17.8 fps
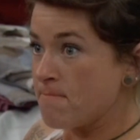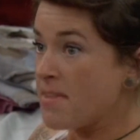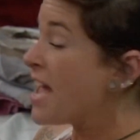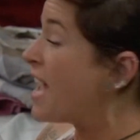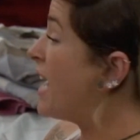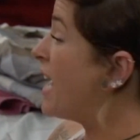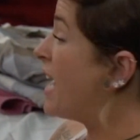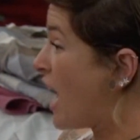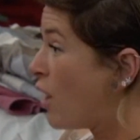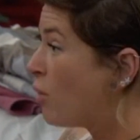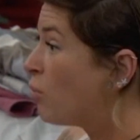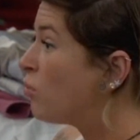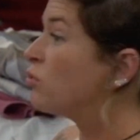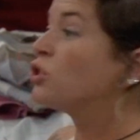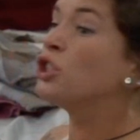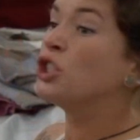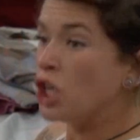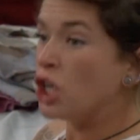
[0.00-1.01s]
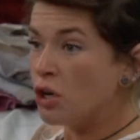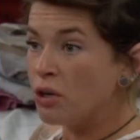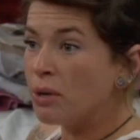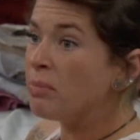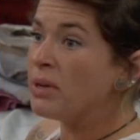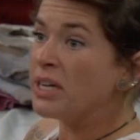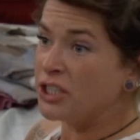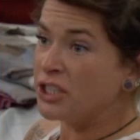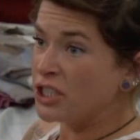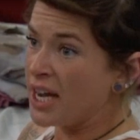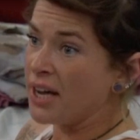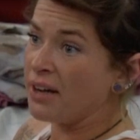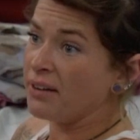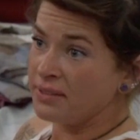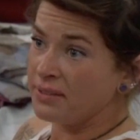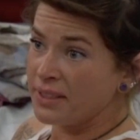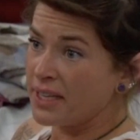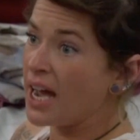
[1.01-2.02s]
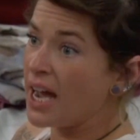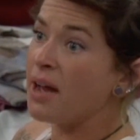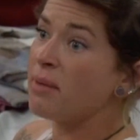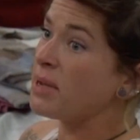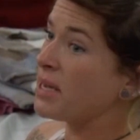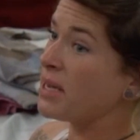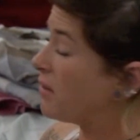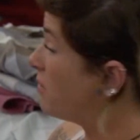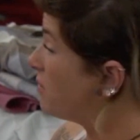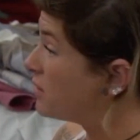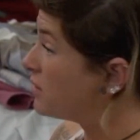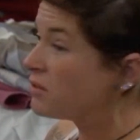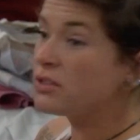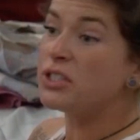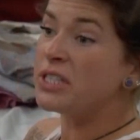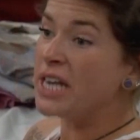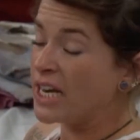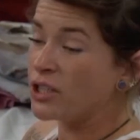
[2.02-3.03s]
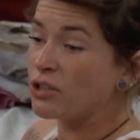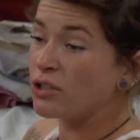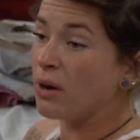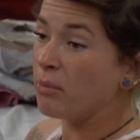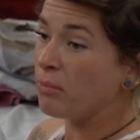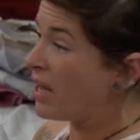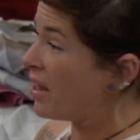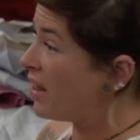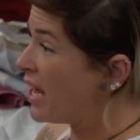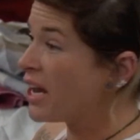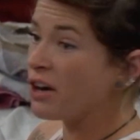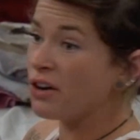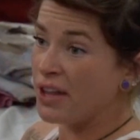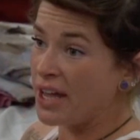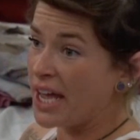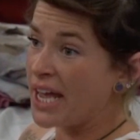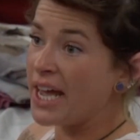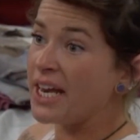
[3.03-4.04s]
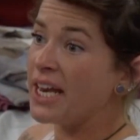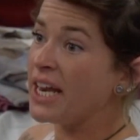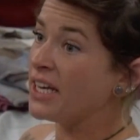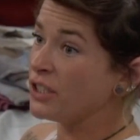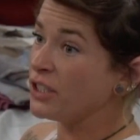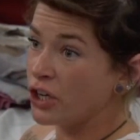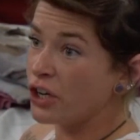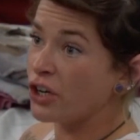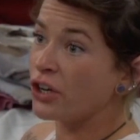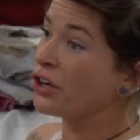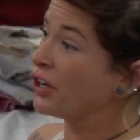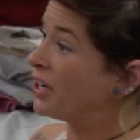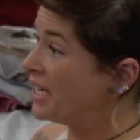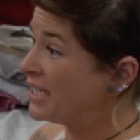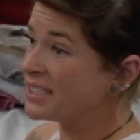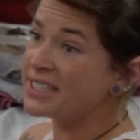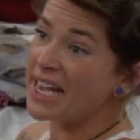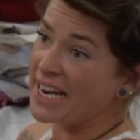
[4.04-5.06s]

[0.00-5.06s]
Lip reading: And I will choke a bitch out. I mean, snatch her up by the hair of the head and turn her inside